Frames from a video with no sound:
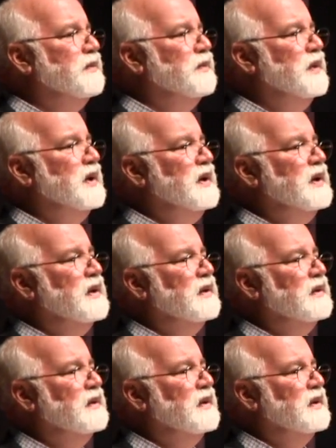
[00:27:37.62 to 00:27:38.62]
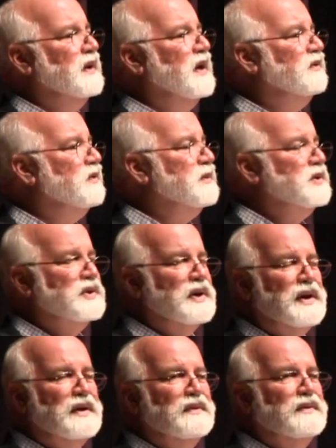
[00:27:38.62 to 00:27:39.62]
three uh, laser
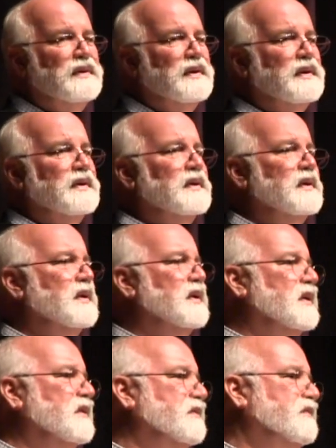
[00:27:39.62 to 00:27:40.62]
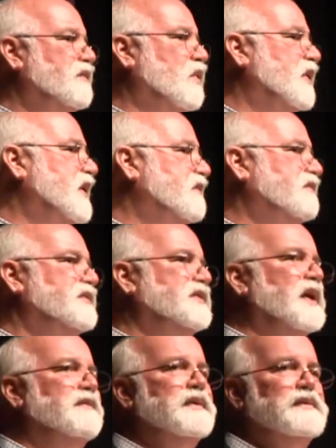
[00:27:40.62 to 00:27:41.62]
machines, uh,
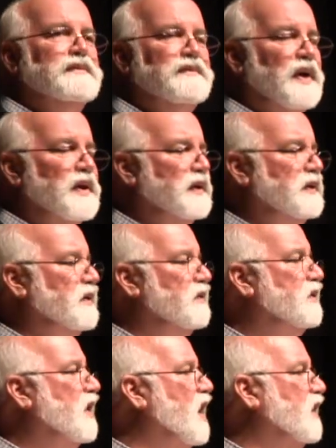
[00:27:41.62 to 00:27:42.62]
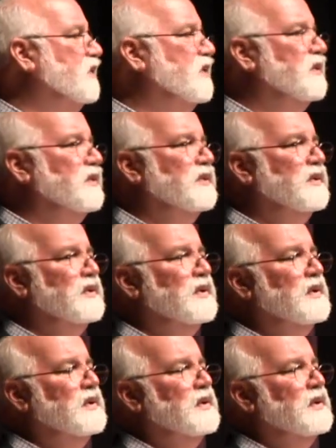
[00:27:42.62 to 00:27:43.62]
47 volunteer doctors,
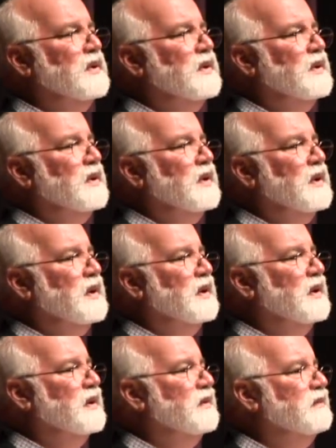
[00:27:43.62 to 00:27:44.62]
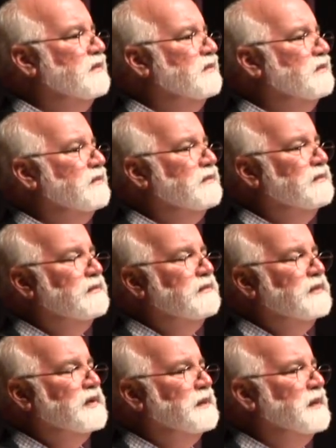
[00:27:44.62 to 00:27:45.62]
uh,
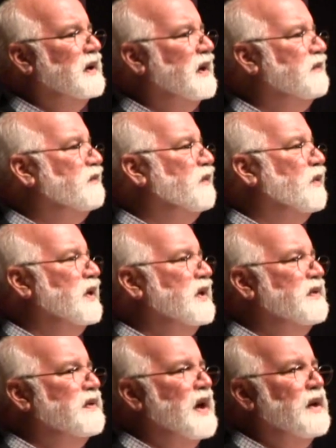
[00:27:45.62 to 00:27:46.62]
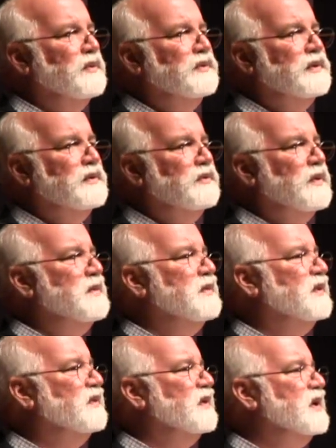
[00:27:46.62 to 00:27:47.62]
something like 40,000
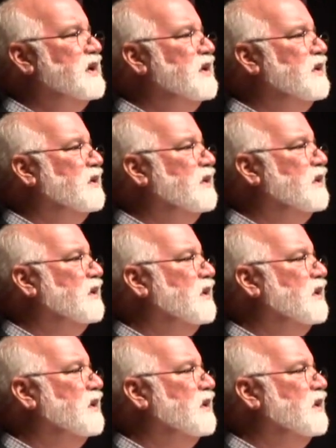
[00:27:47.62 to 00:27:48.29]
treatments a year.